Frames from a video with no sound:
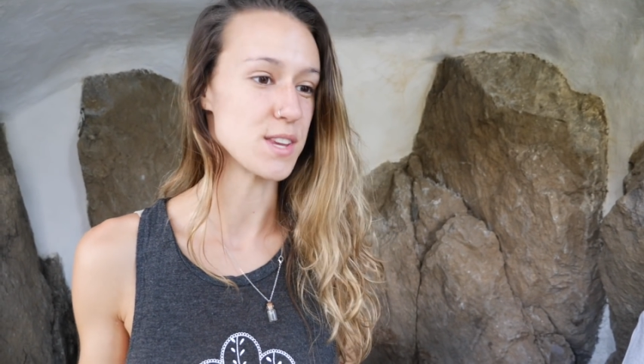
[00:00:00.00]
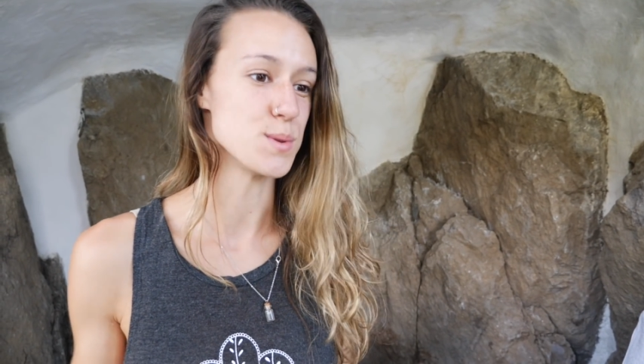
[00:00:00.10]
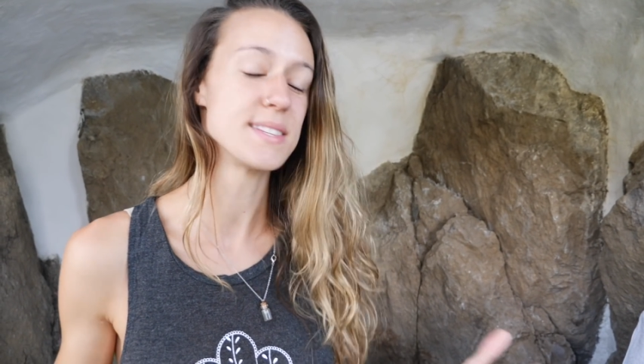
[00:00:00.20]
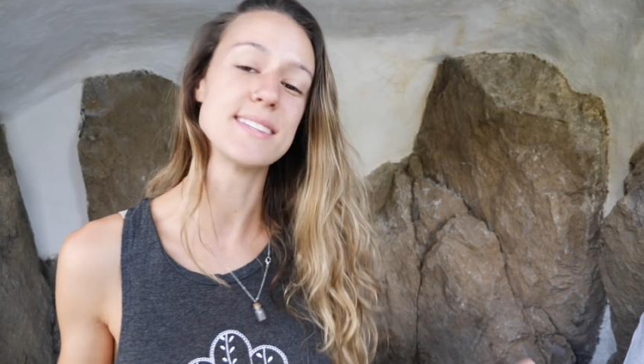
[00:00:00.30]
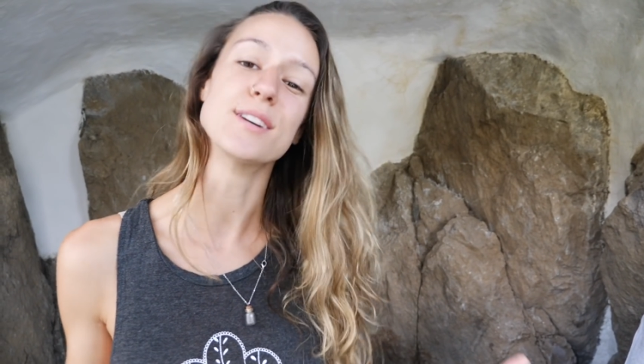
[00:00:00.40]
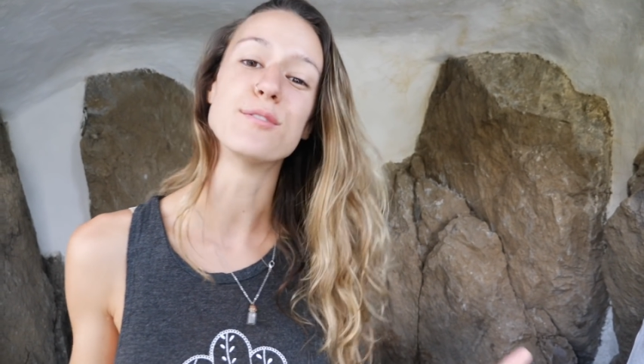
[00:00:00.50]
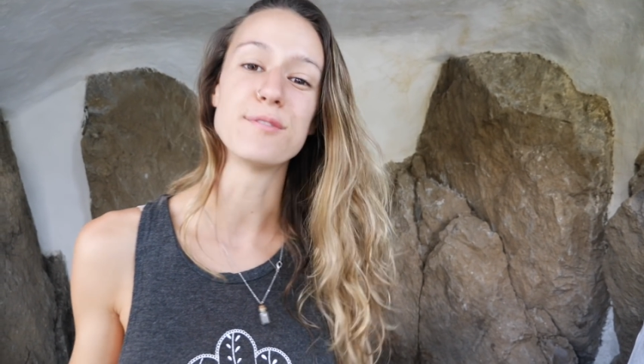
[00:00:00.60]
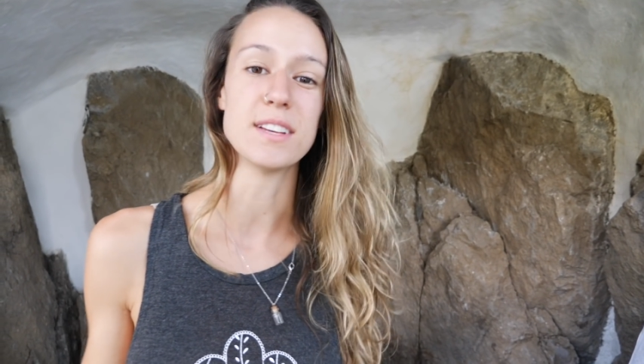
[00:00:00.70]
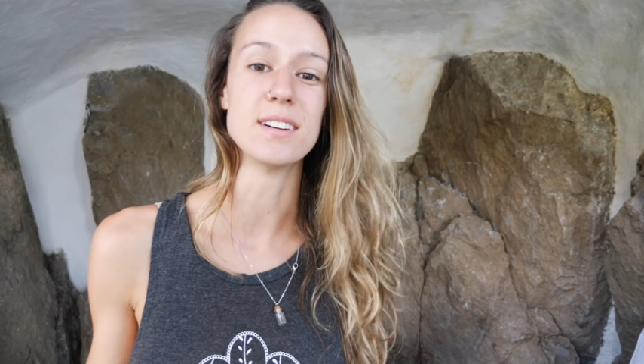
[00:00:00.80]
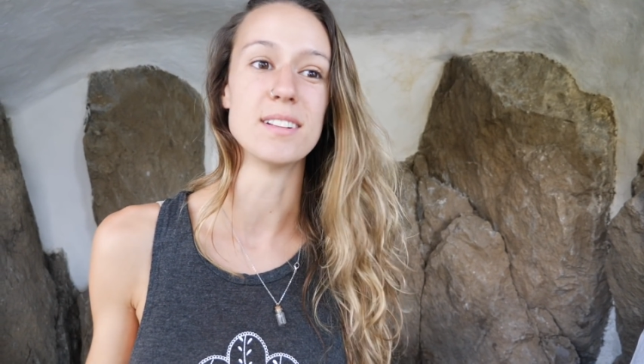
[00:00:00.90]
and you still
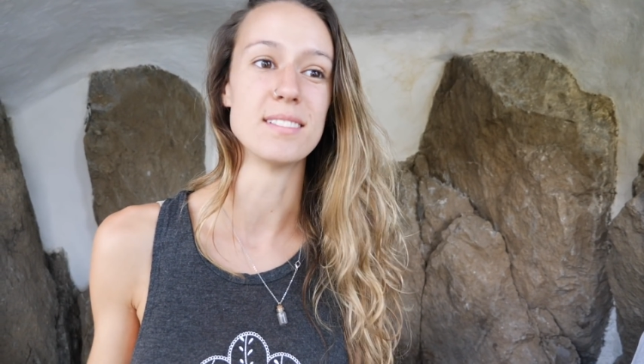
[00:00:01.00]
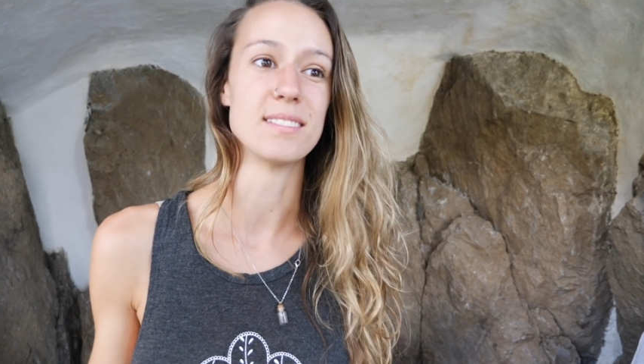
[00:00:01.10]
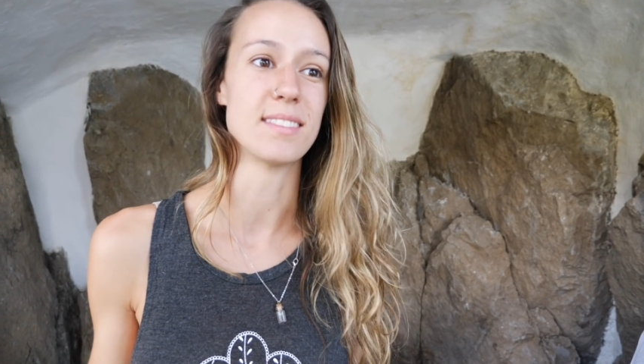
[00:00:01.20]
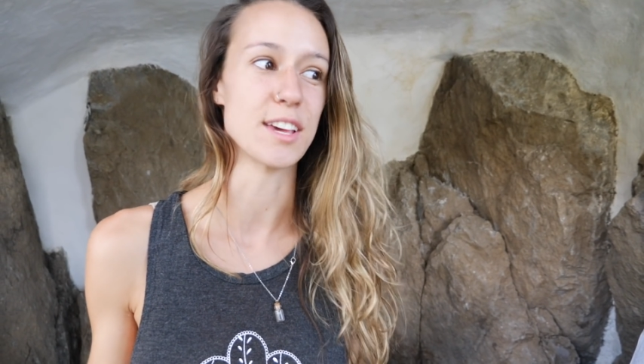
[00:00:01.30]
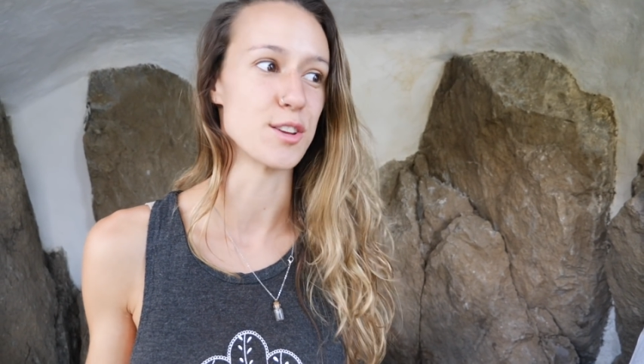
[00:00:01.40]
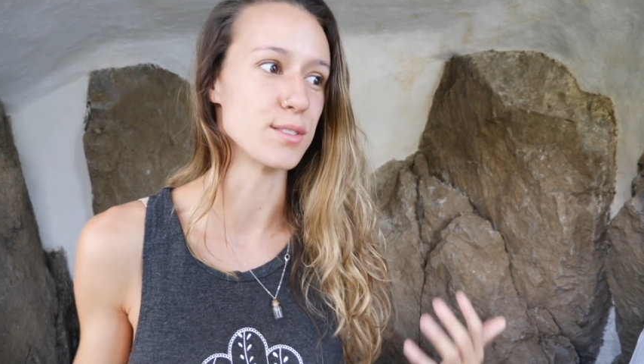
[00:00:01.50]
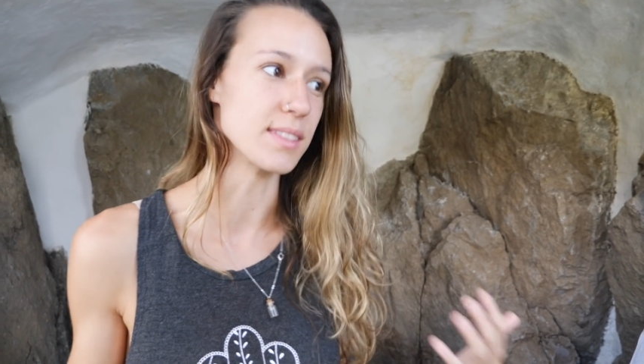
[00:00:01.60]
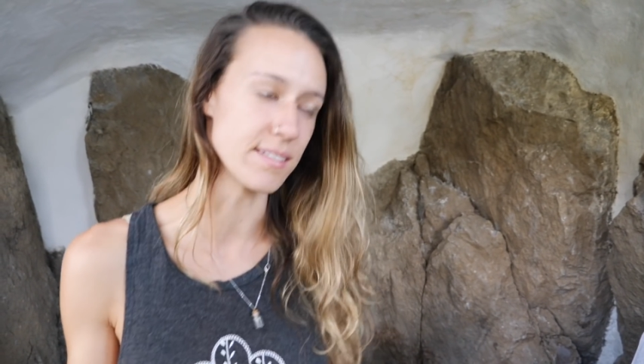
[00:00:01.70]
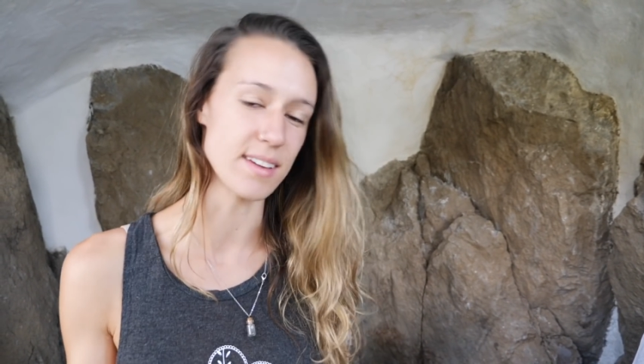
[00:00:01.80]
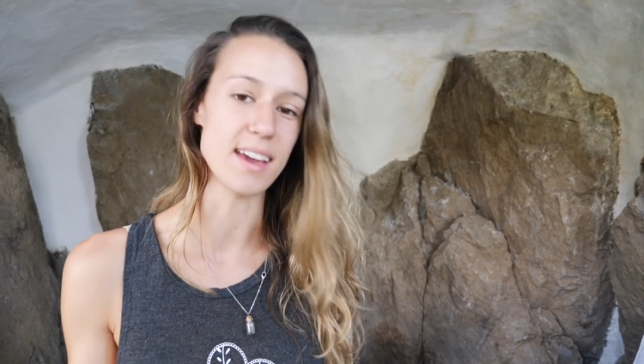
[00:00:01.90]
feel like you're
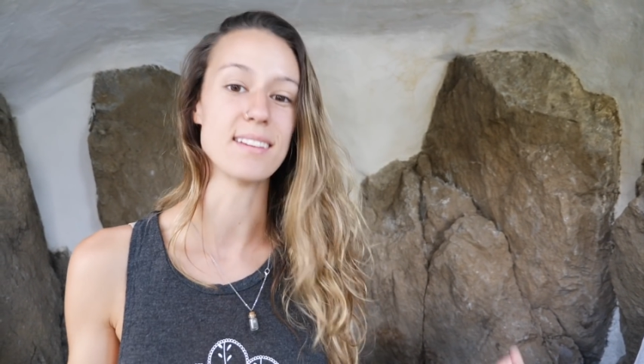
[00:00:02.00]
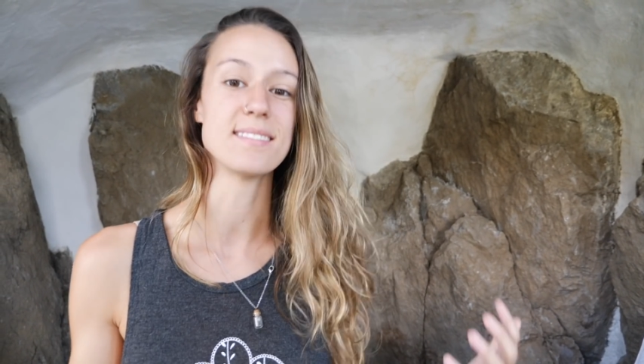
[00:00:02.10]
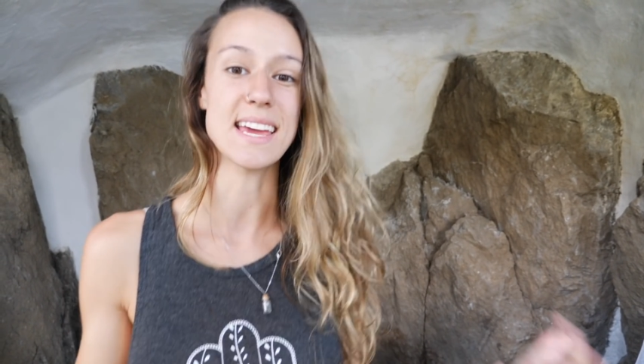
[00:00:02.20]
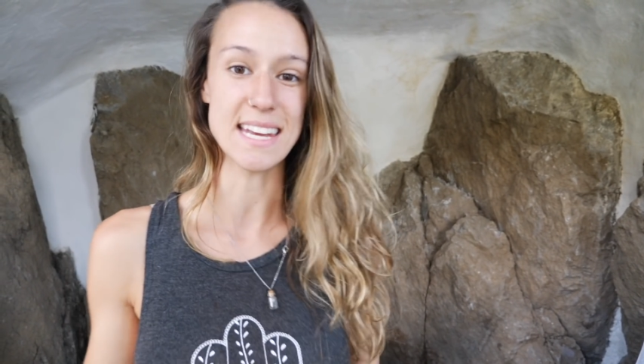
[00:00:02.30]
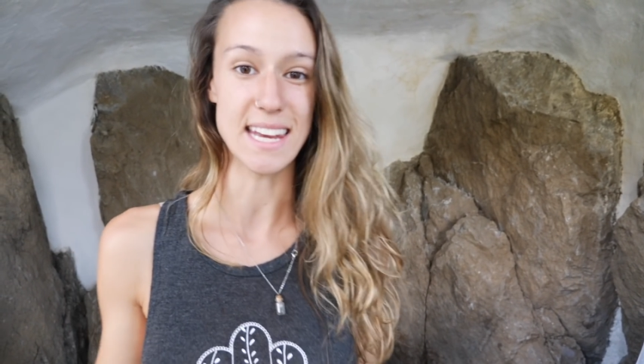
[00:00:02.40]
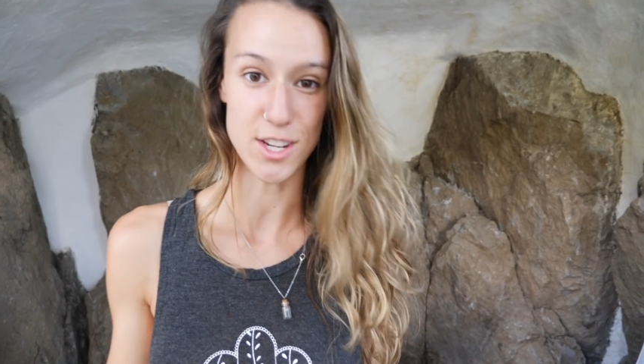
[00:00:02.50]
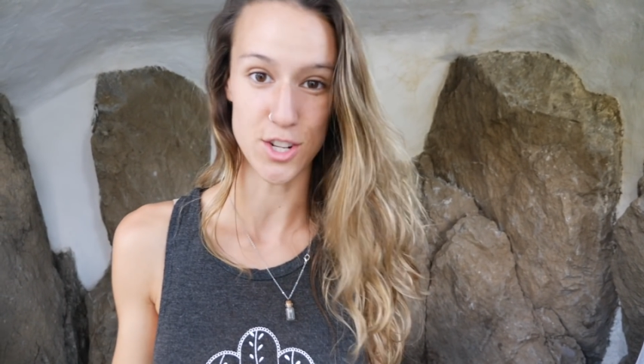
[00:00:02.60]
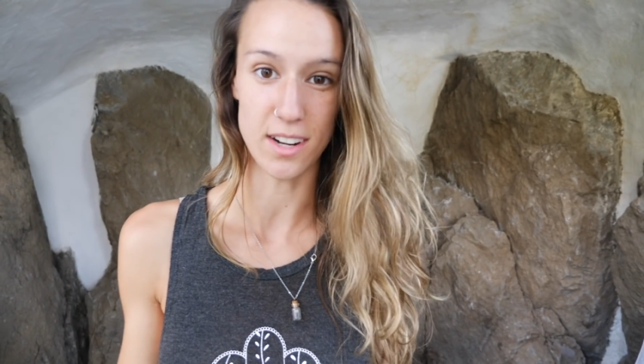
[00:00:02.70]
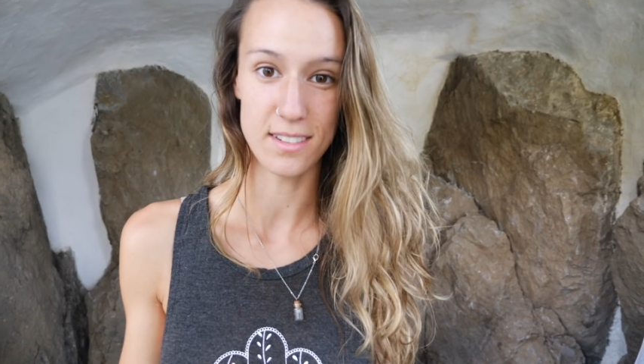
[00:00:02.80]
living in nature.